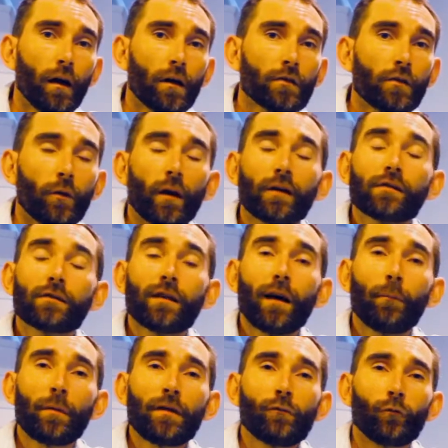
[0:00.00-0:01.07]
So I just
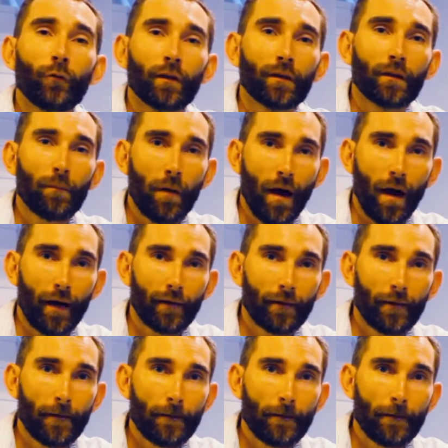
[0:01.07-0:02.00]
got beat really bad.